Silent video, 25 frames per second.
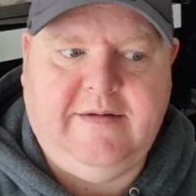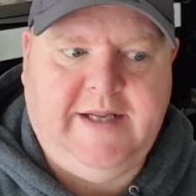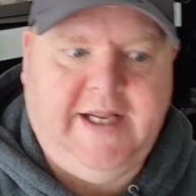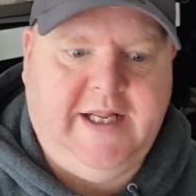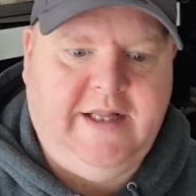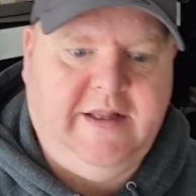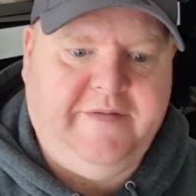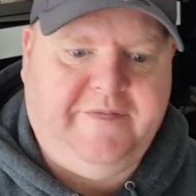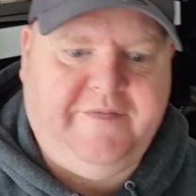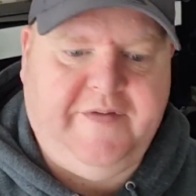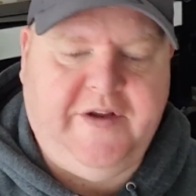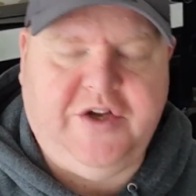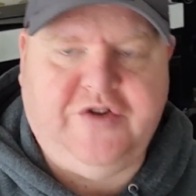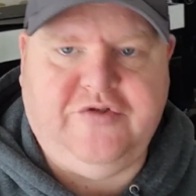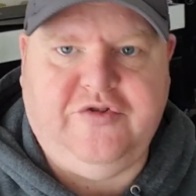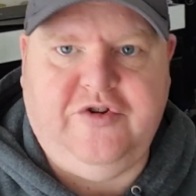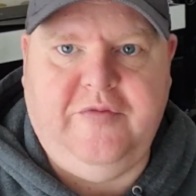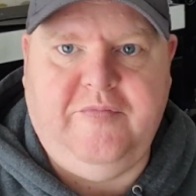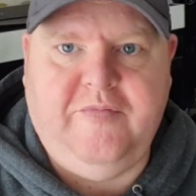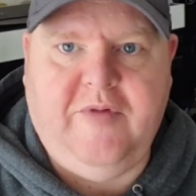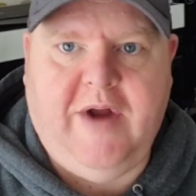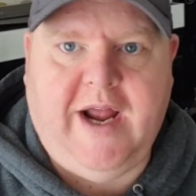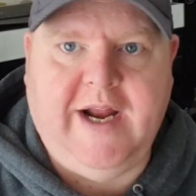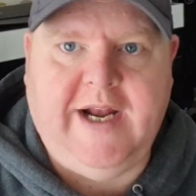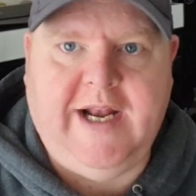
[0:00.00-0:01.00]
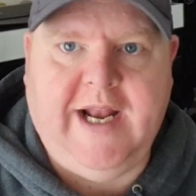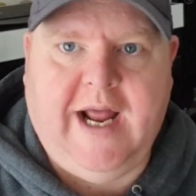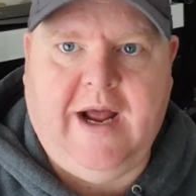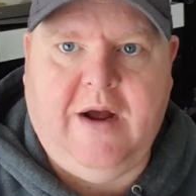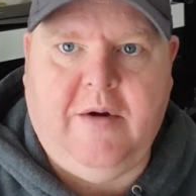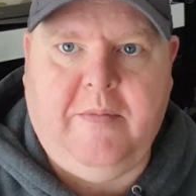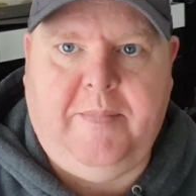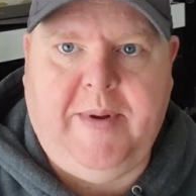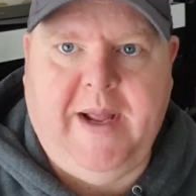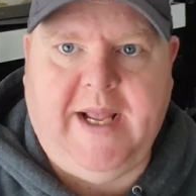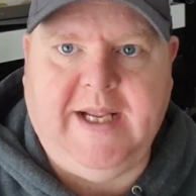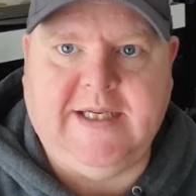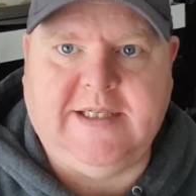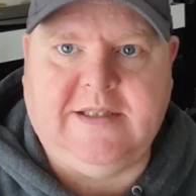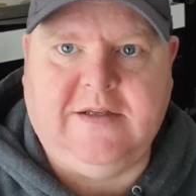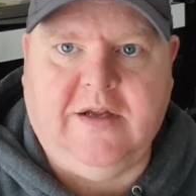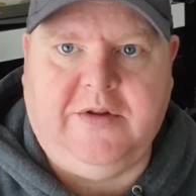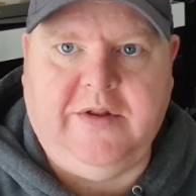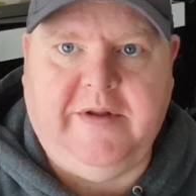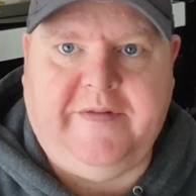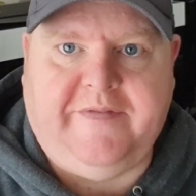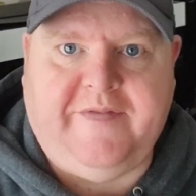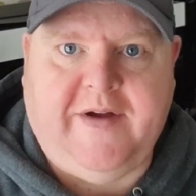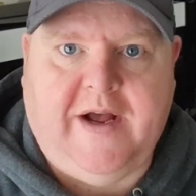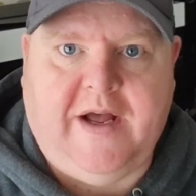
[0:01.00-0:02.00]
the fish room right now based
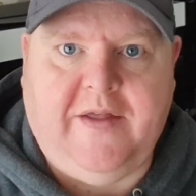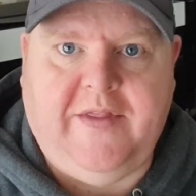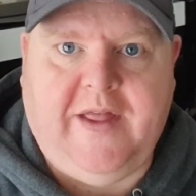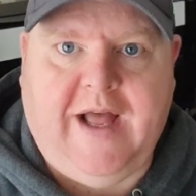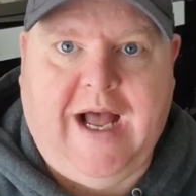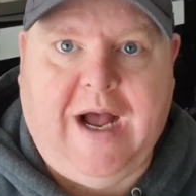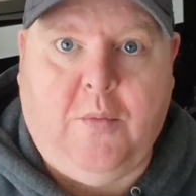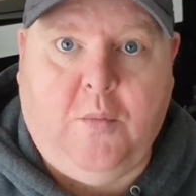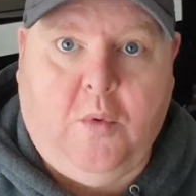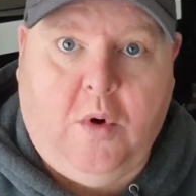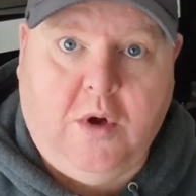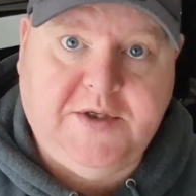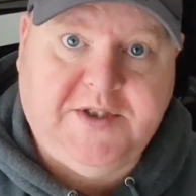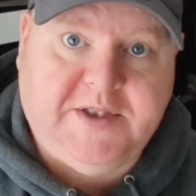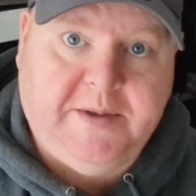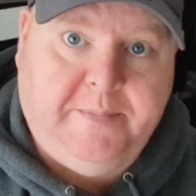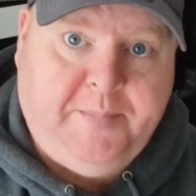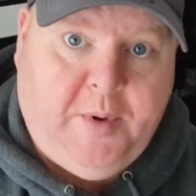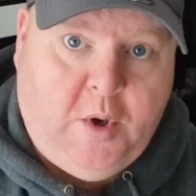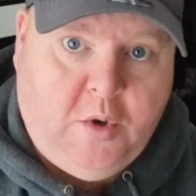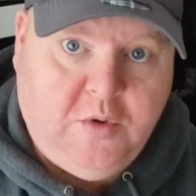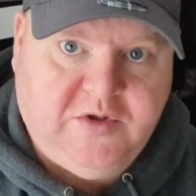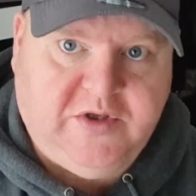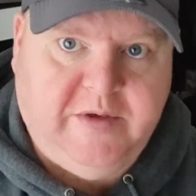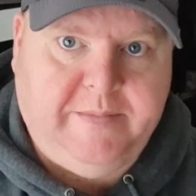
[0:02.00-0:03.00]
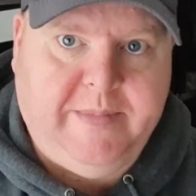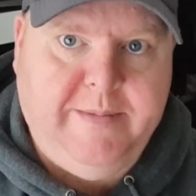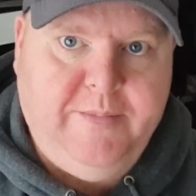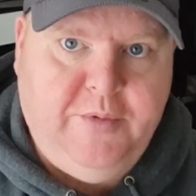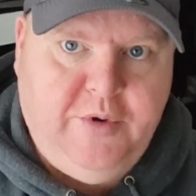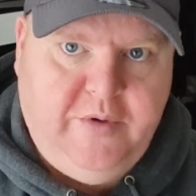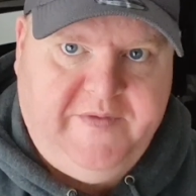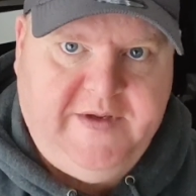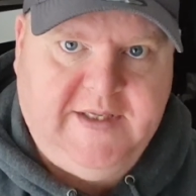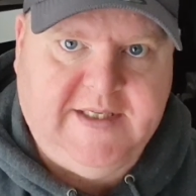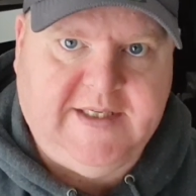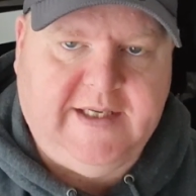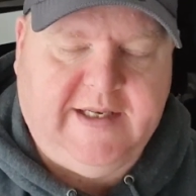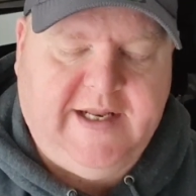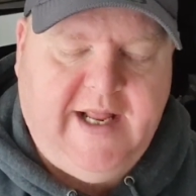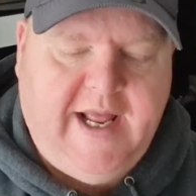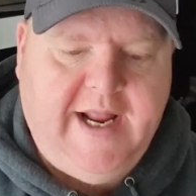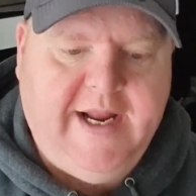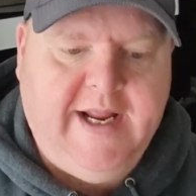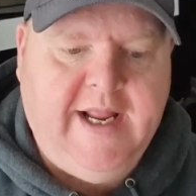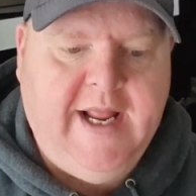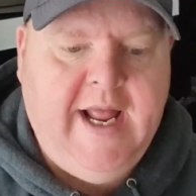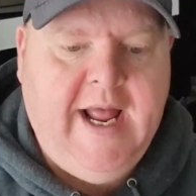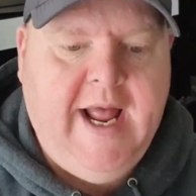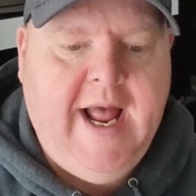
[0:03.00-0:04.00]
on the fact that I was supposed to be moving
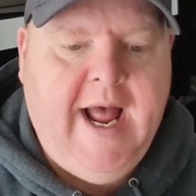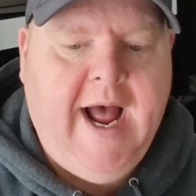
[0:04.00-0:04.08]
today,